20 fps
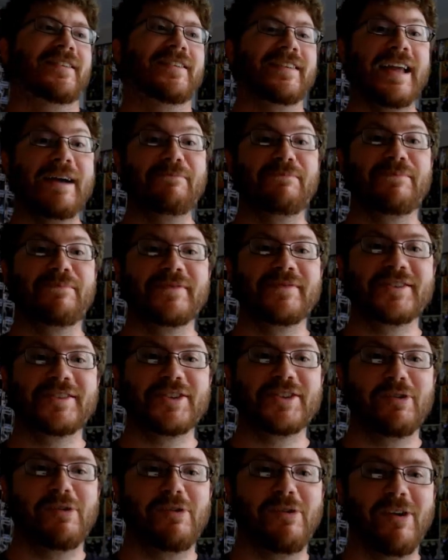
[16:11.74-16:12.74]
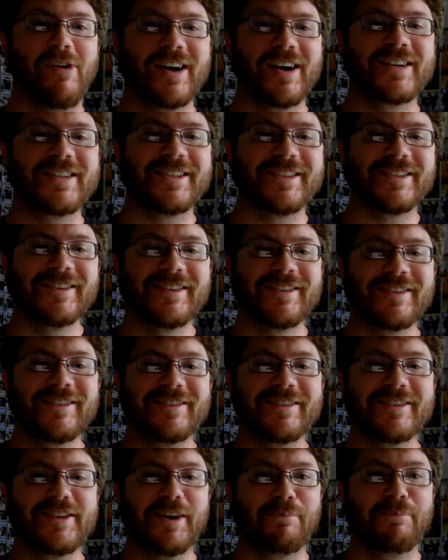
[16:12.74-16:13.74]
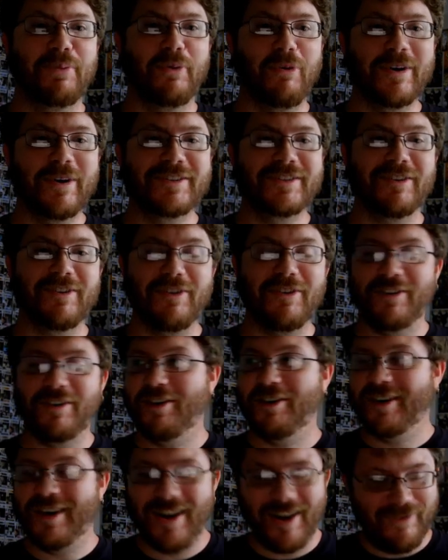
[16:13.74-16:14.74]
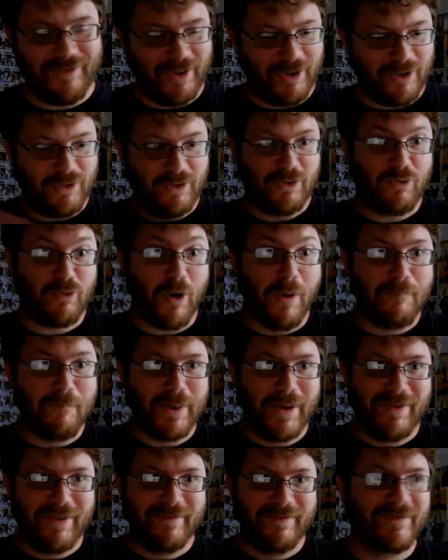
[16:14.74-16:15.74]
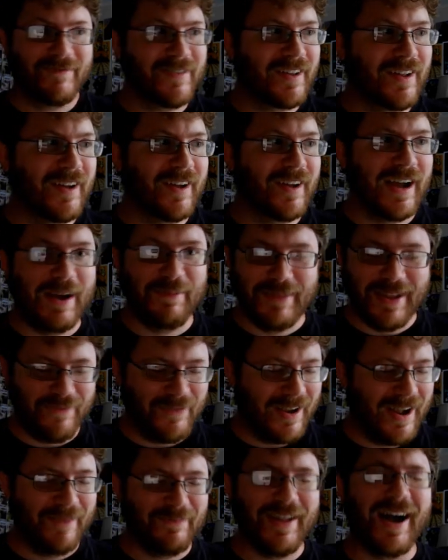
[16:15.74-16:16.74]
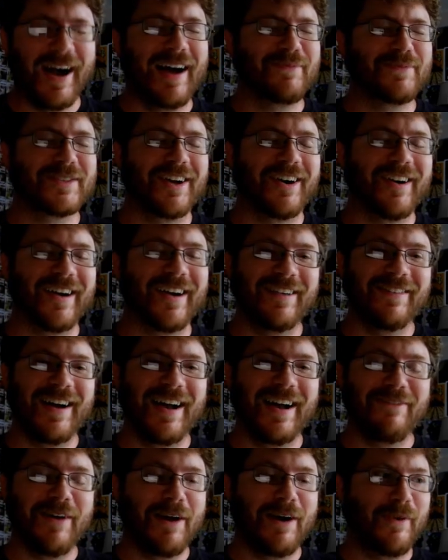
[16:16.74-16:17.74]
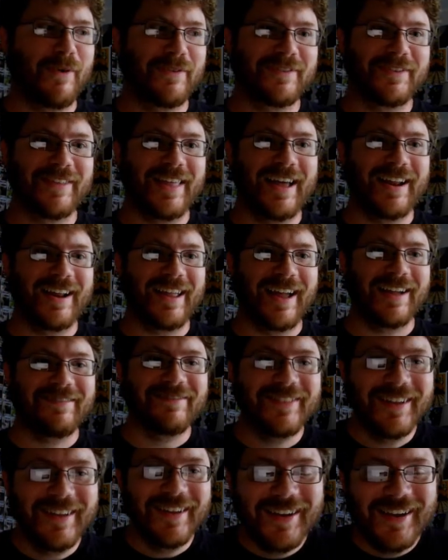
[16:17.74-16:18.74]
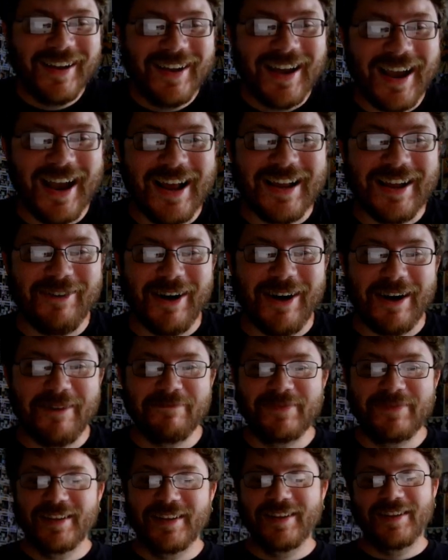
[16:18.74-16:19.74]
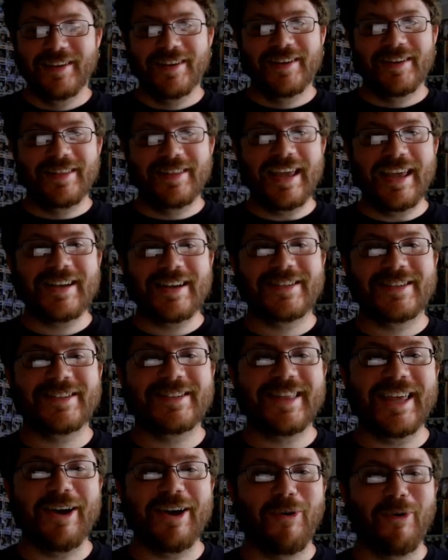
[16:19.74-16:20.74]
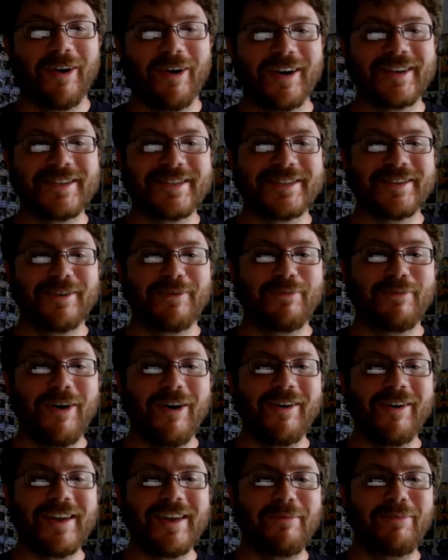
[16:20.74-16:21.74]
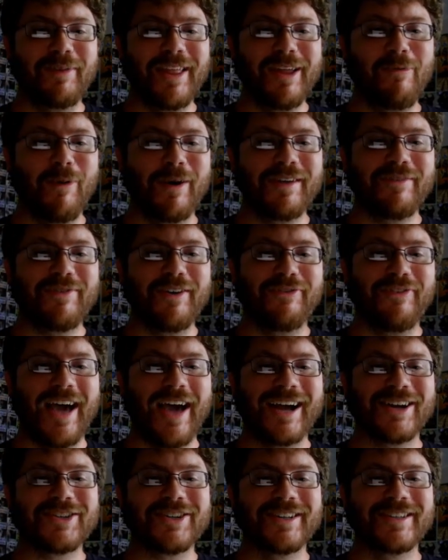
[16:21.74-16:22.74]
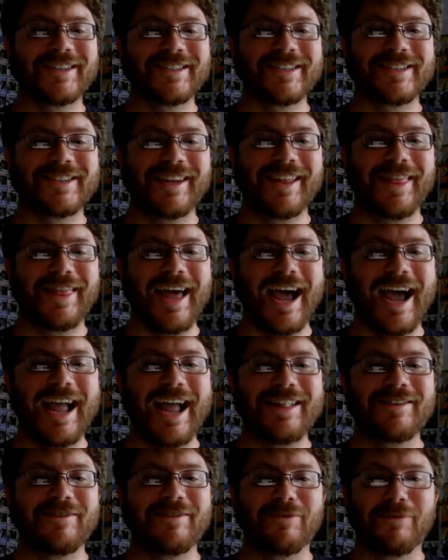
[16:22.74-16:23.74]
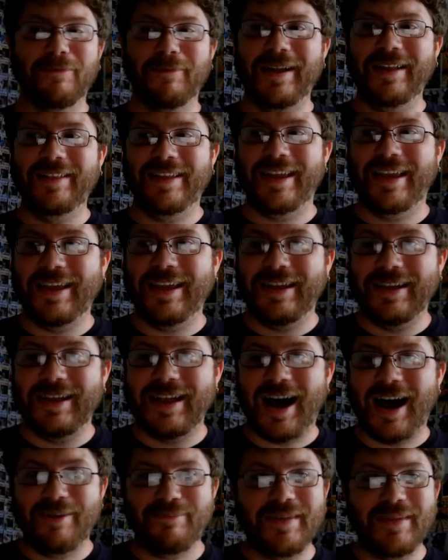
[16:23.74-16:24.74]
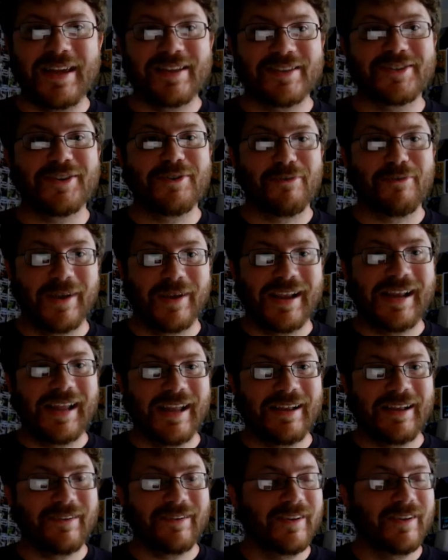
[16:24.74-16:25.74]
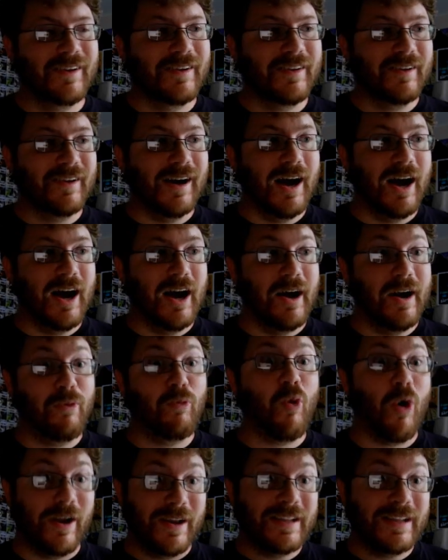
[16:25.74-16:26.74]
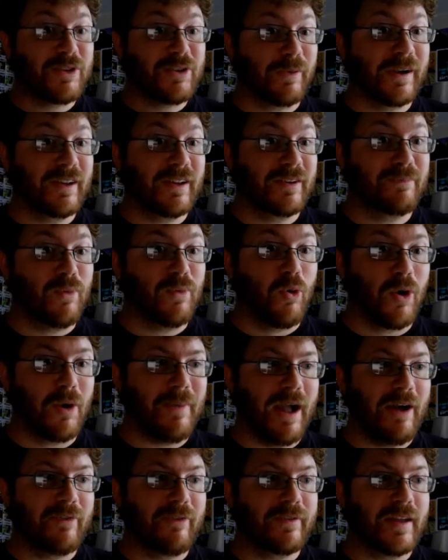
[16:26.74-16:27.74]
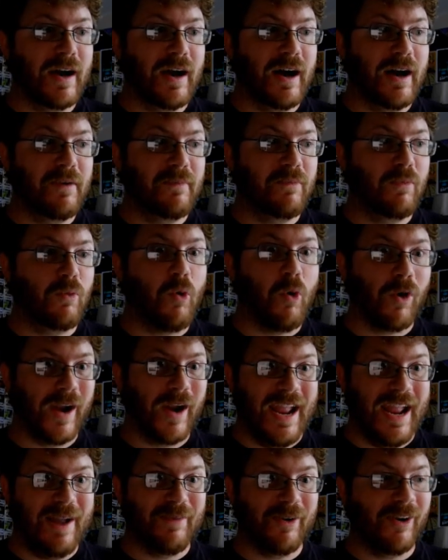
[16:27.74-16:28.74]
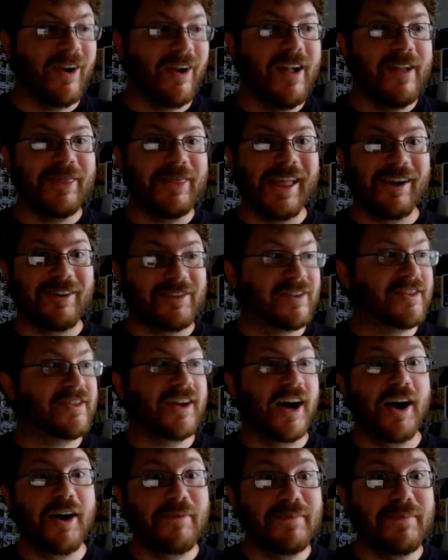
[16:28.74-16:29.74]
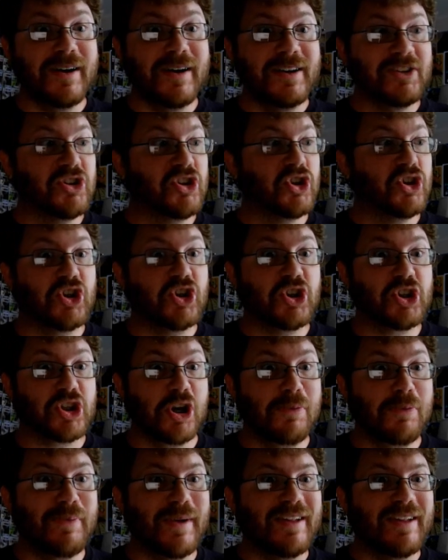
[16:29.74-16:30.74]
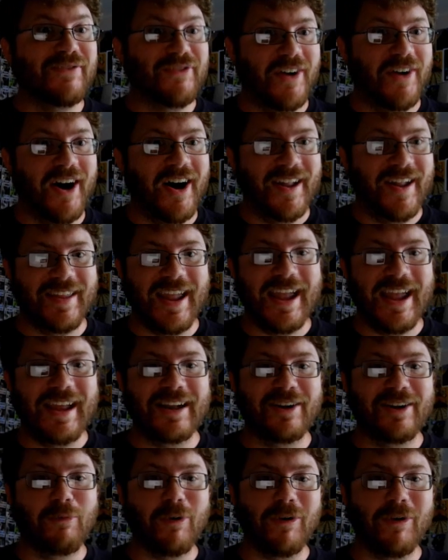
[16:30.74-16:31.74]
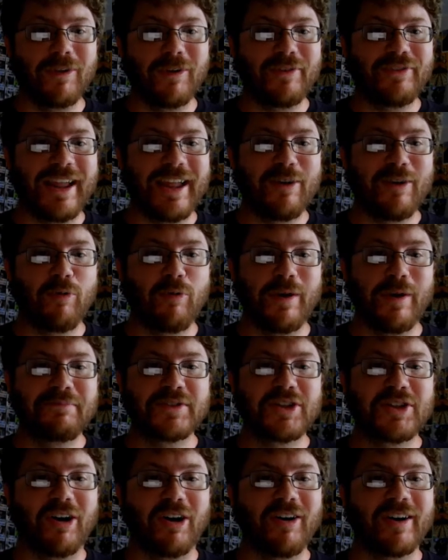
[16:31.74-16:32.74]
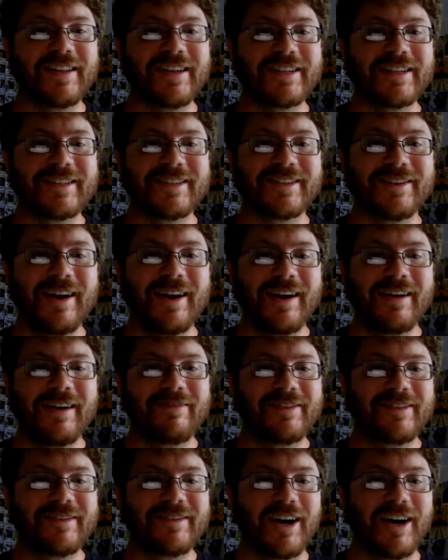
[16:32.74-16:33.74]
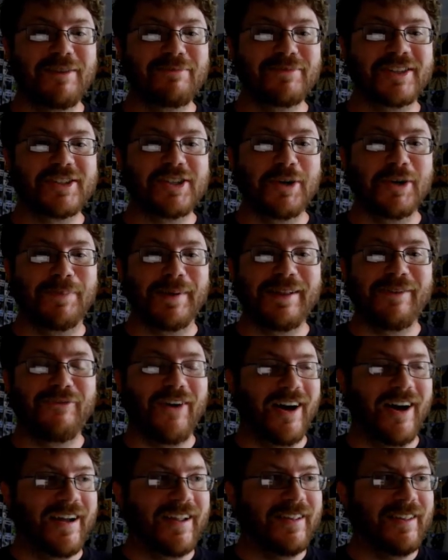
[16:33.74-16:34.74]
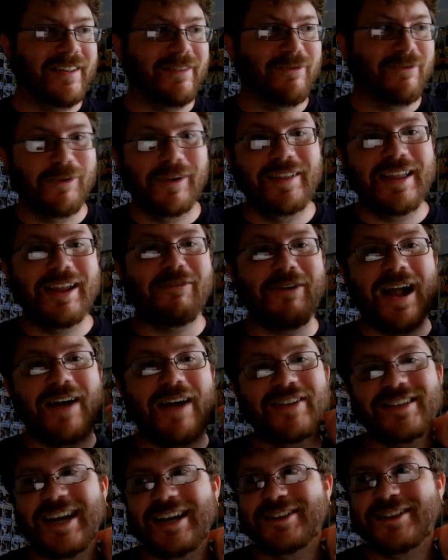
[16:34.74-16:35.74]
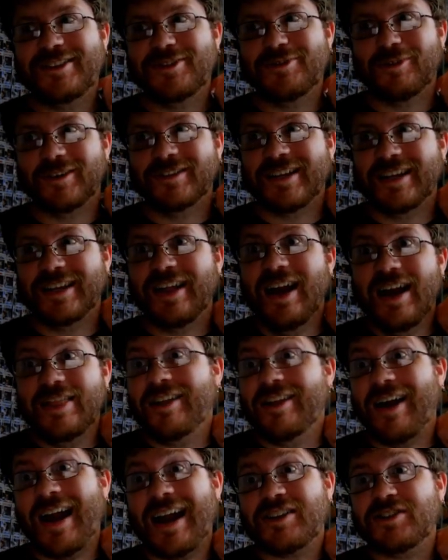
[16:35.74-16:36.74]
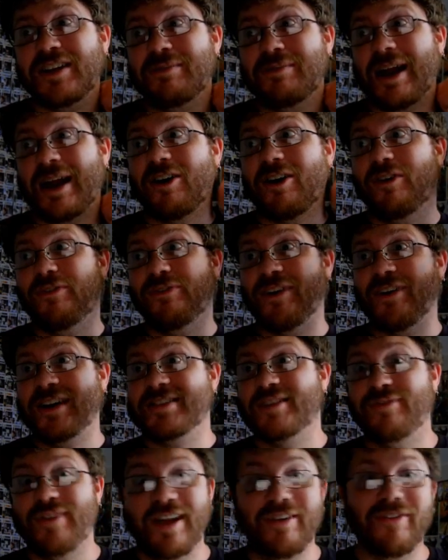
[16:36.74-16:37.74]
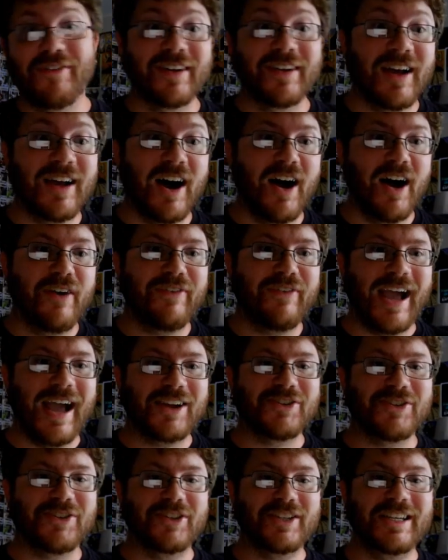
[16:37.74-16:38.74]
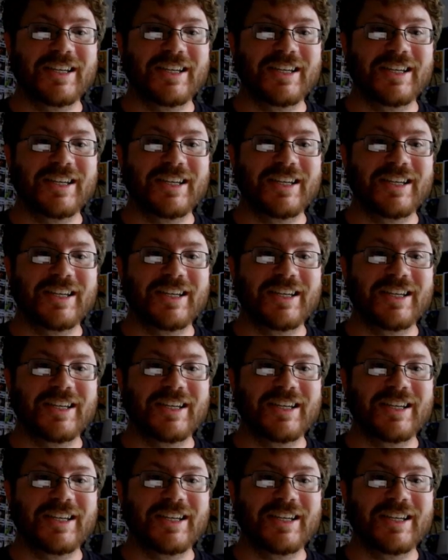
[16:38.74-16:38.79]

Yep, the orcs. The boys are good. Oh, have a good grumping. I'm never. I'm not. I'm sorry. I, I won't do that again. Anyway, yes, the orcs. Arguably one of the factions that really got me into reading, uh, wanting to read more about um, Warhammer. They're dumb, stupid fun, and in a world of like grim darkness, dumb, stupid fun really gravitates towards it. They're actually my girlfriend's favorite uh, faction.